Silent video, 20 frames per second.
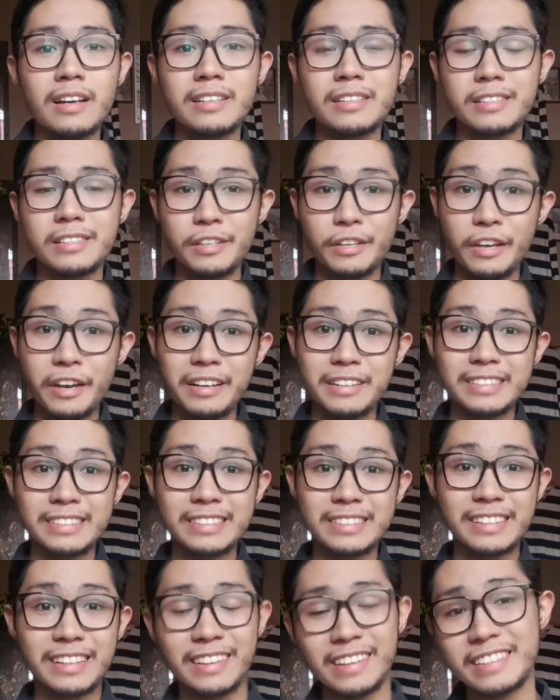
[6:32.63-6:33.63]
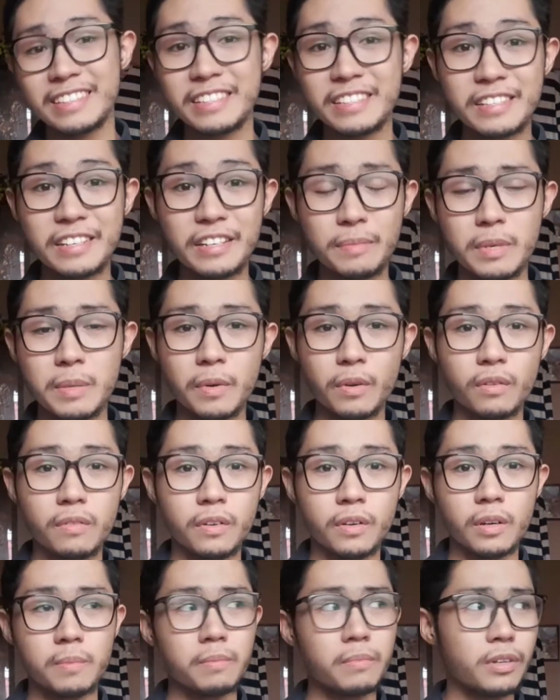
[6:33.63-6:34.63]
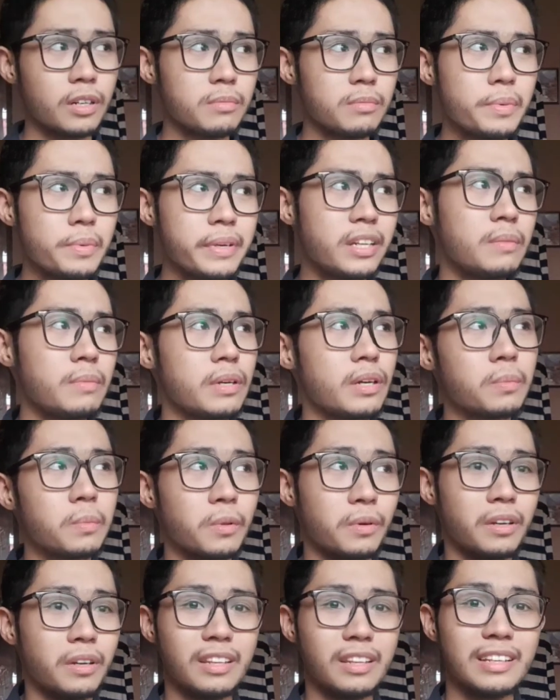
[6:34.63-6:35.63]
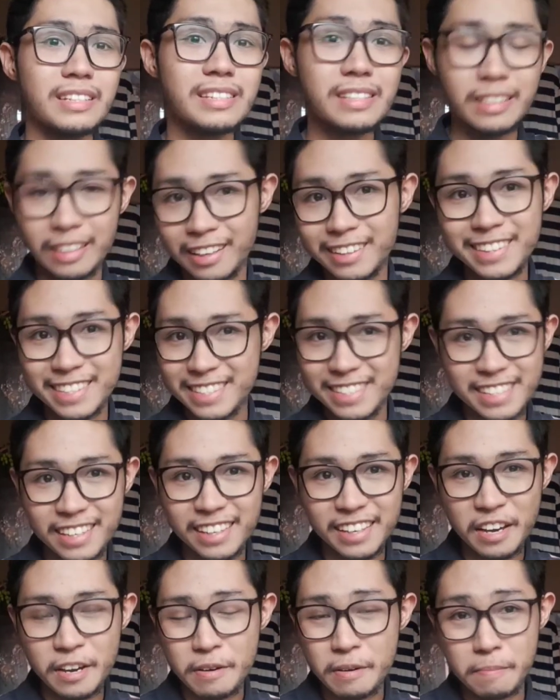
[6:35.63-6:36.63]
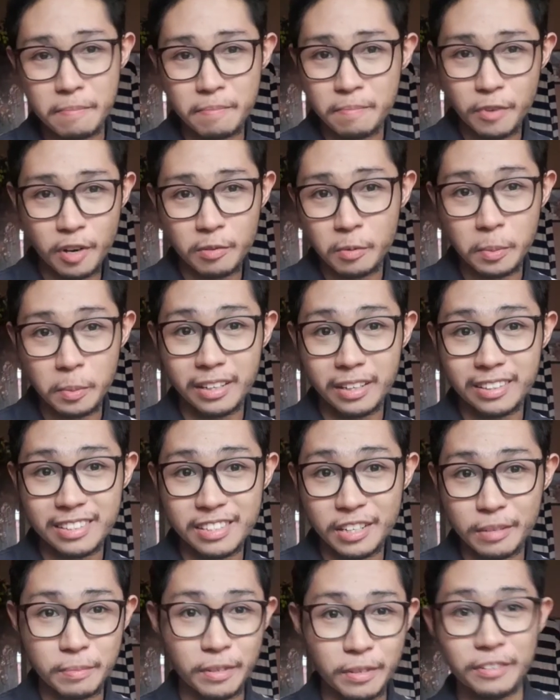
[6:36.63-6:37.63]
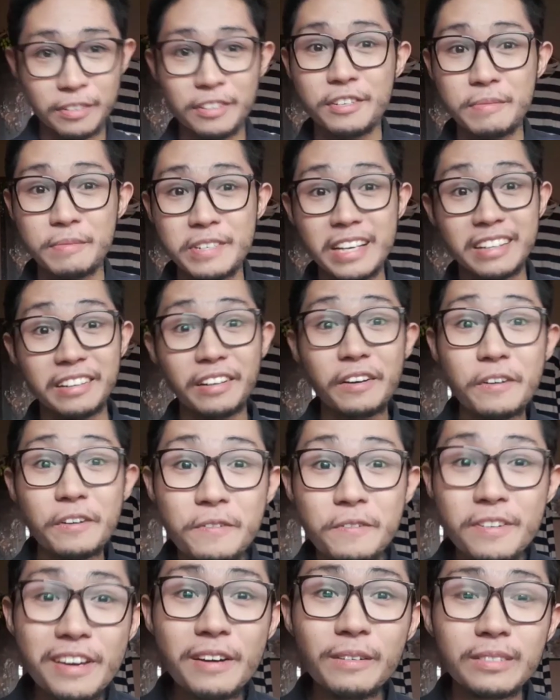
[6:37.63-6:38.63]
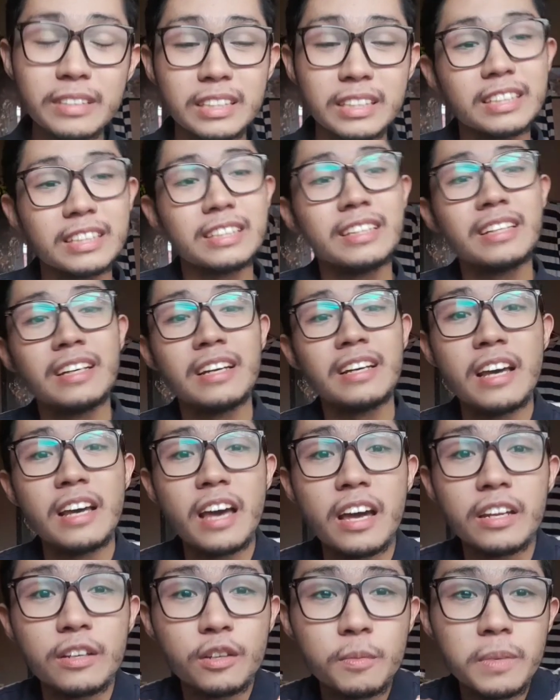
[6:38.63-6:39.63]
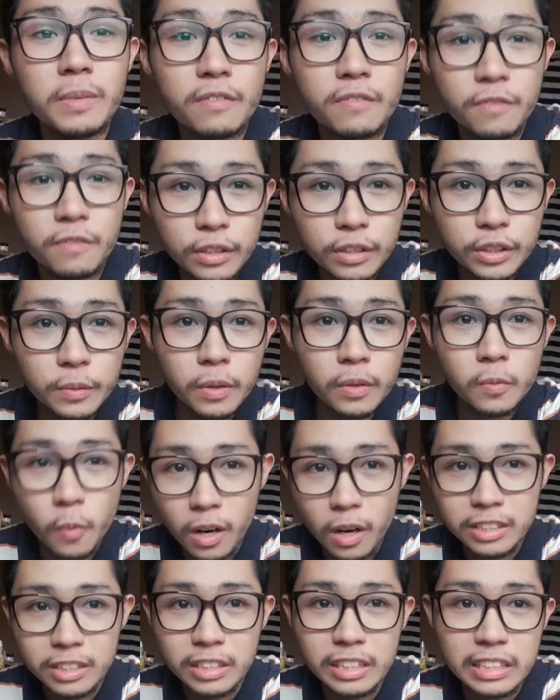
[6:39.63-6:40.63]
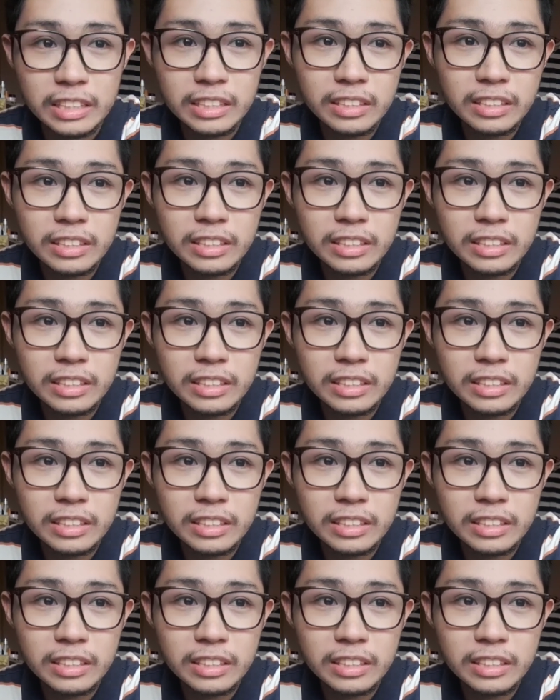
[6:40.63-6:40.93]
So yeah, that's just going to be my review. I'm probably going to be uploading this. Let's see. I'm probably going to start my own YouTube channel. Who knows? And you could be the first one watching it.